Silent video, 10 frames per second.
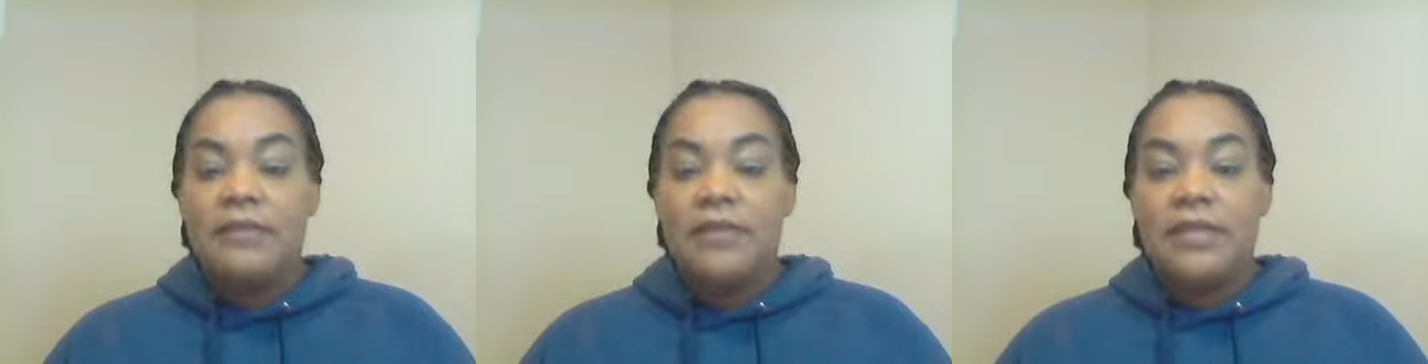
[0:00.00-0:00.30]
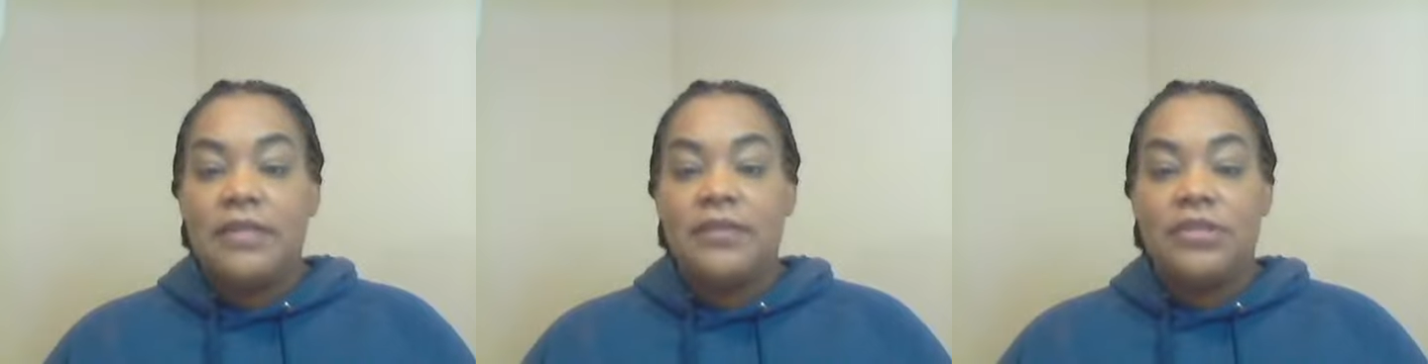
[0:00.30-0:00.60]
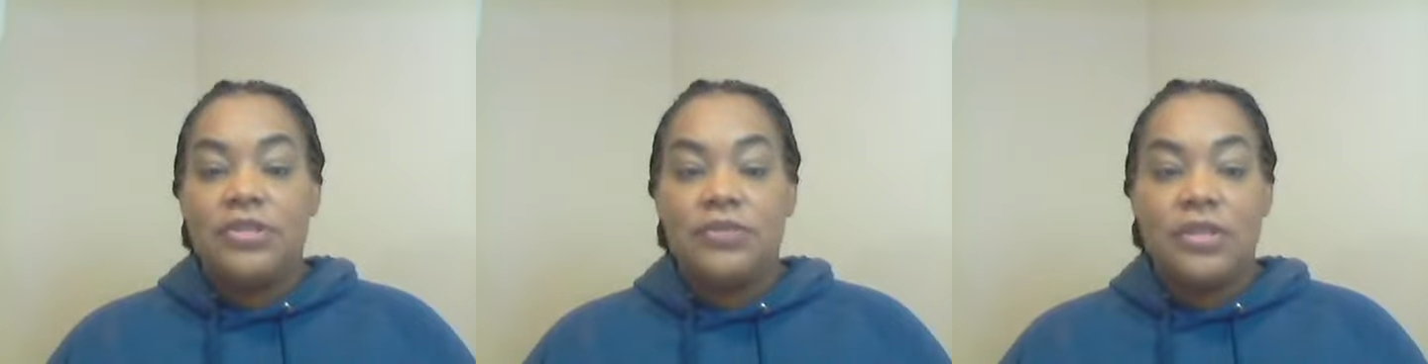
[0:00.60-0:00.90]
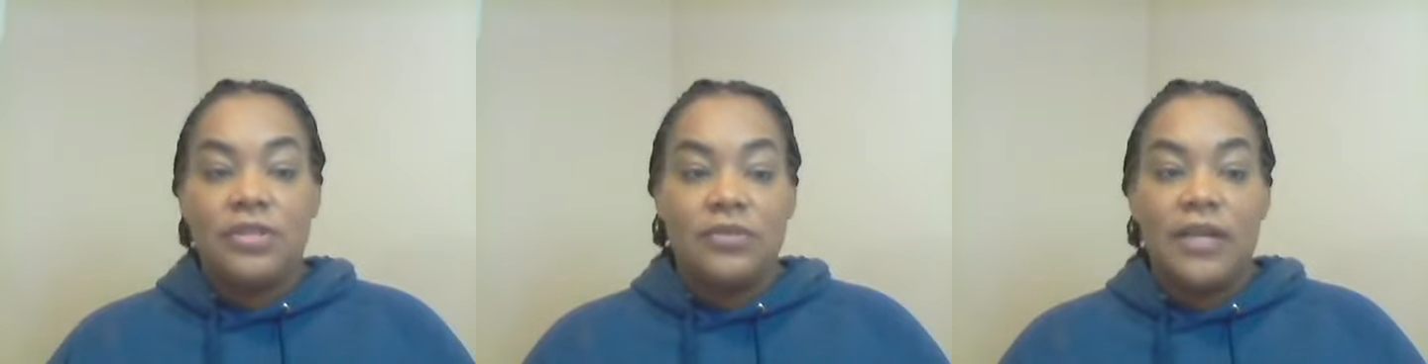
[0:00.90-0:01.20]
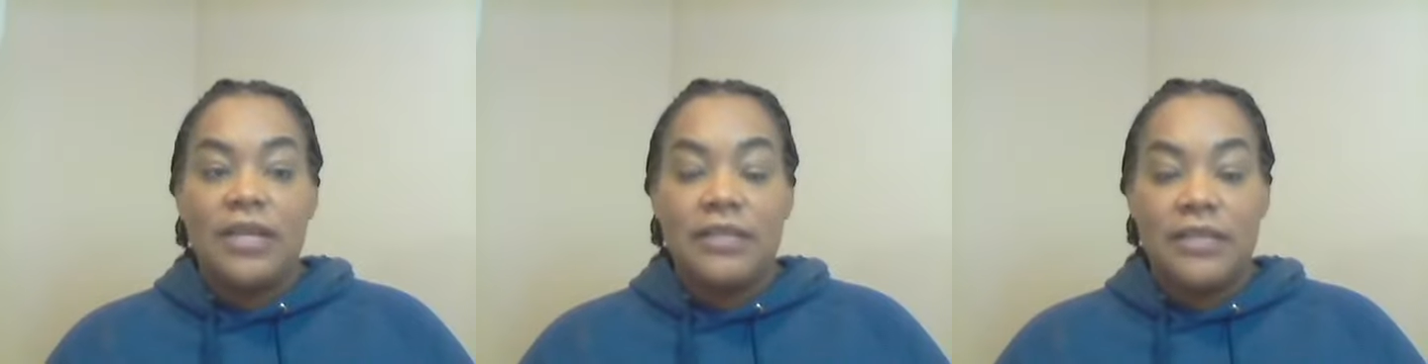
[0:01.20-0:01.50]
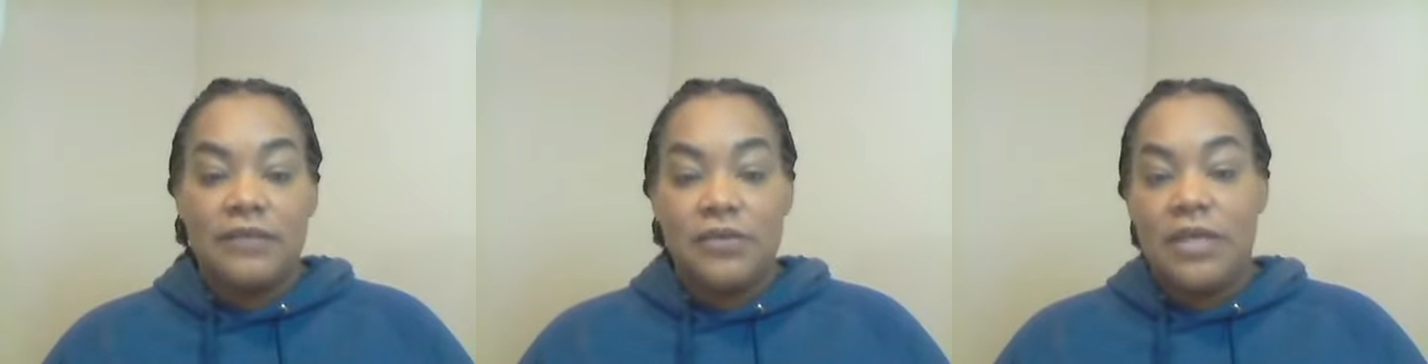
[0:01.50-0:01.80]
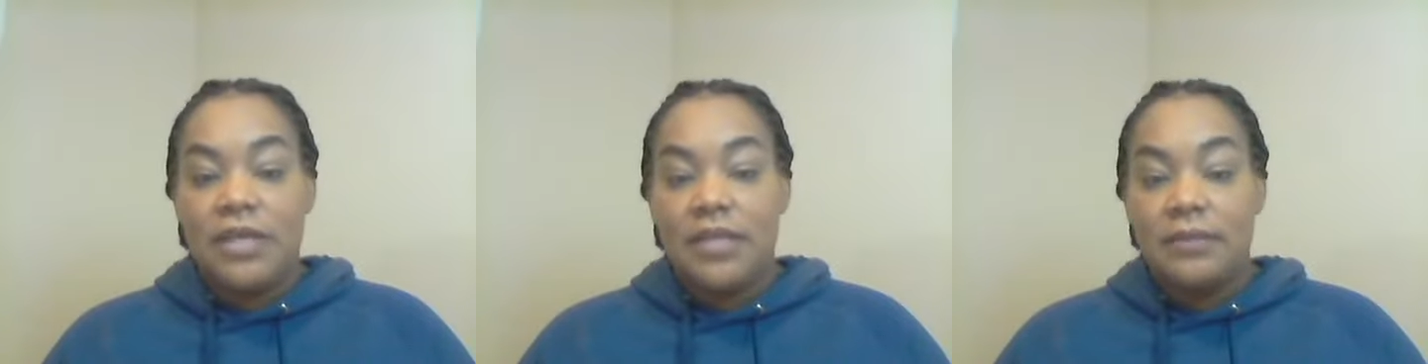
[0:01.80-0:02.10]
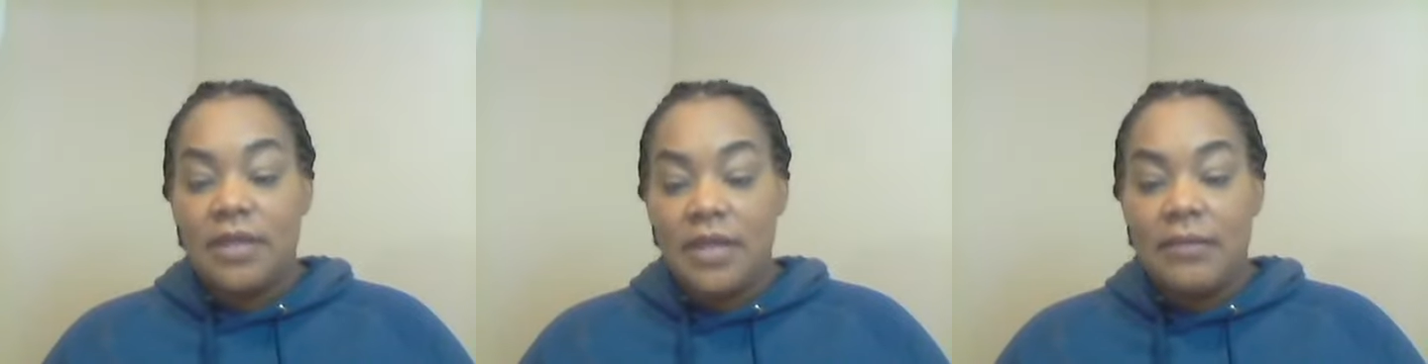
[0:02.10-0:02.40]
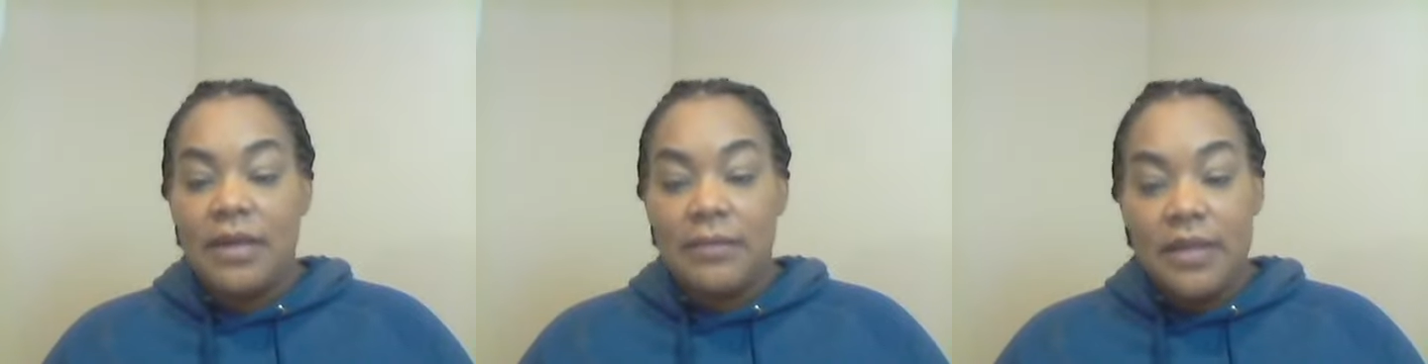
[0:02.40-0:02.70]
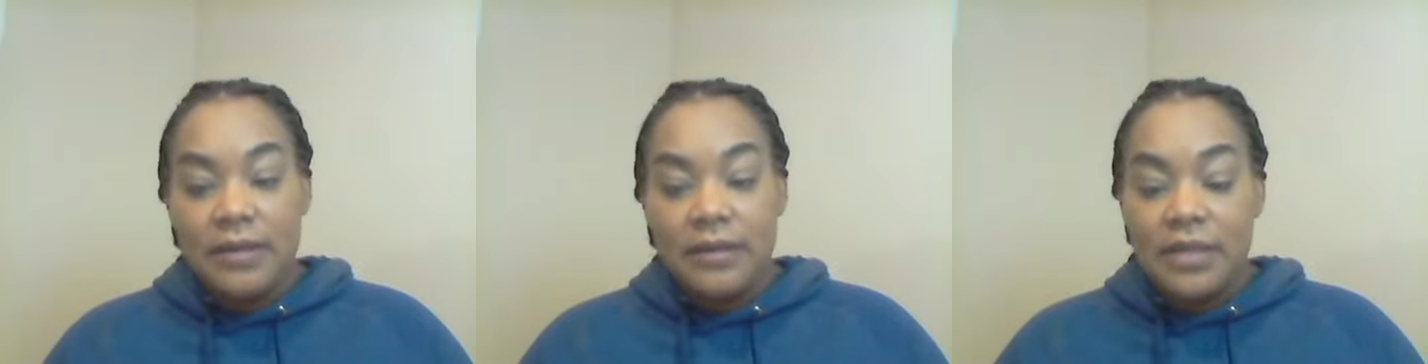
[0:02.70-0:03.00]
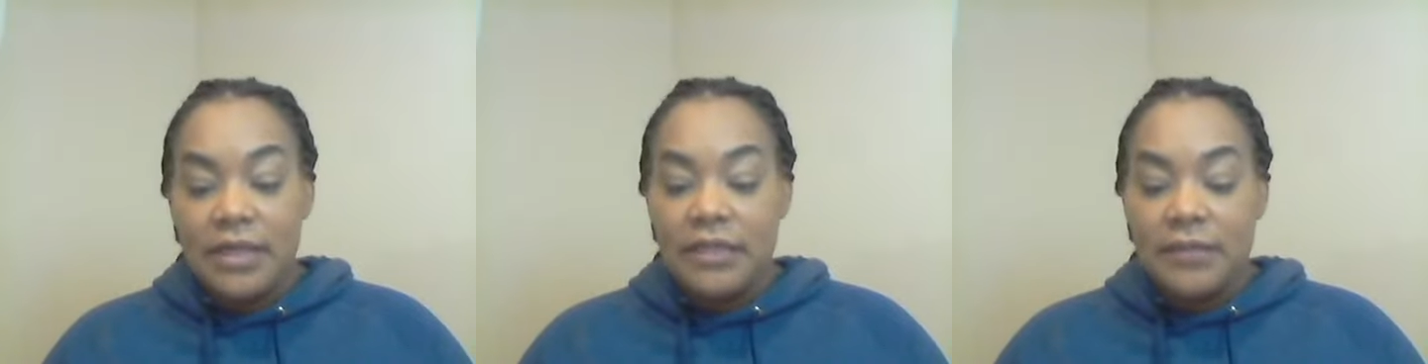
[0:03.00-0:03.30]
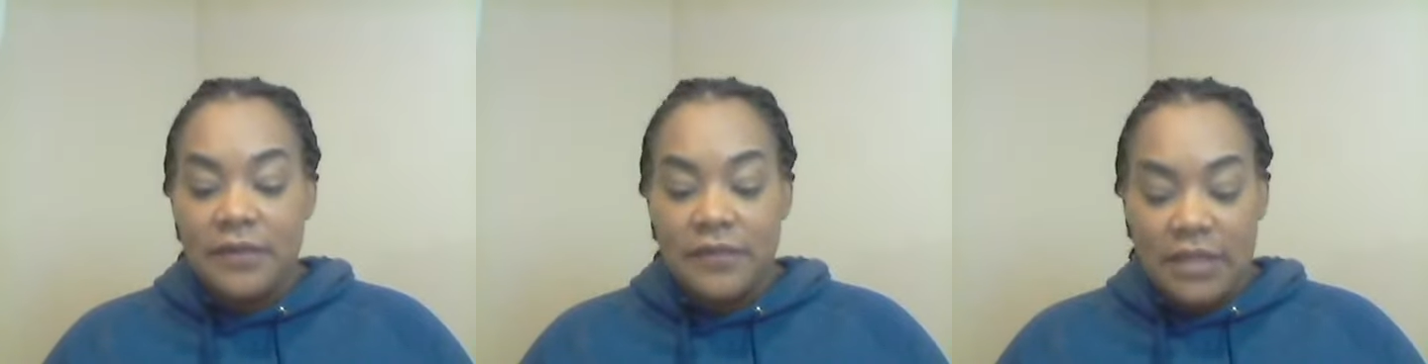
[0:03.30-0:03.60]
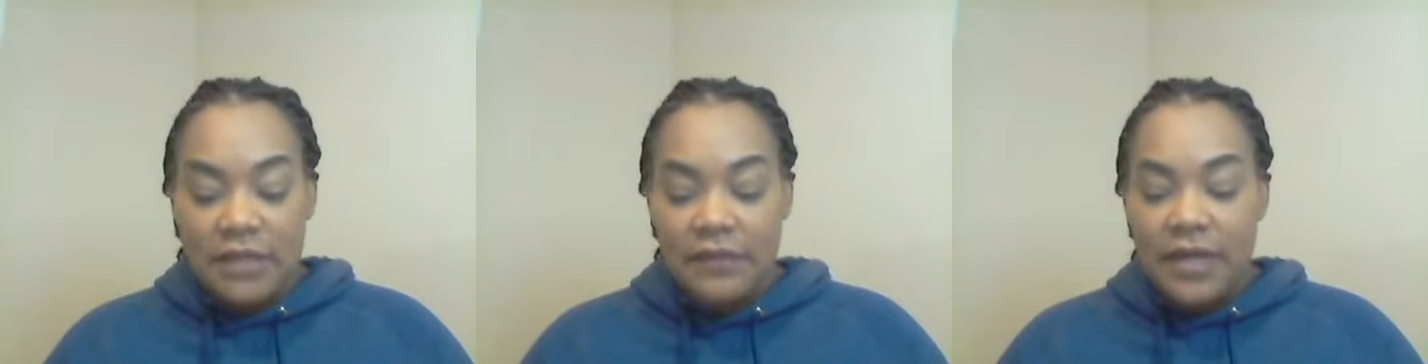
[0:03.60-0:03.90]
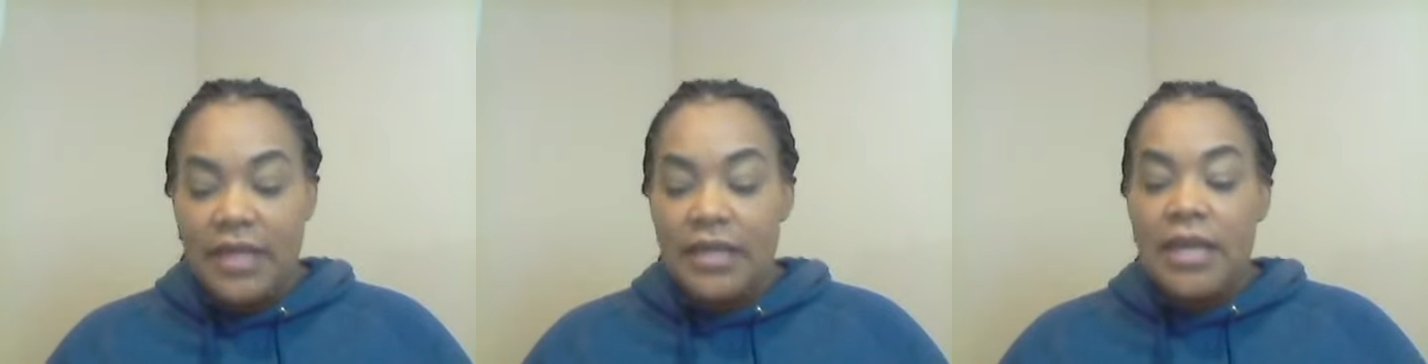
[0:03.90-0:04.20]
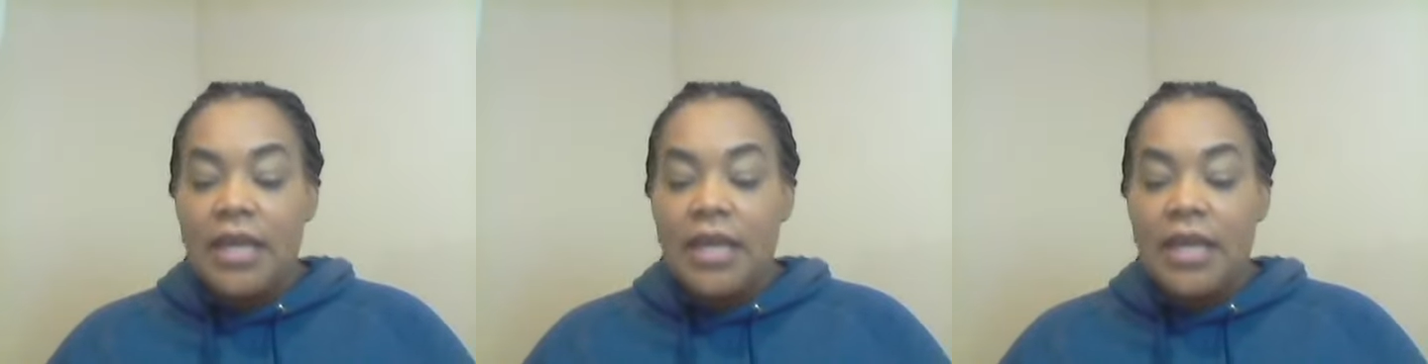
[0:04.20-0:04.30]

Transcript: of it so that you can try and see if you can get them to come out better, then that's perfectly fine.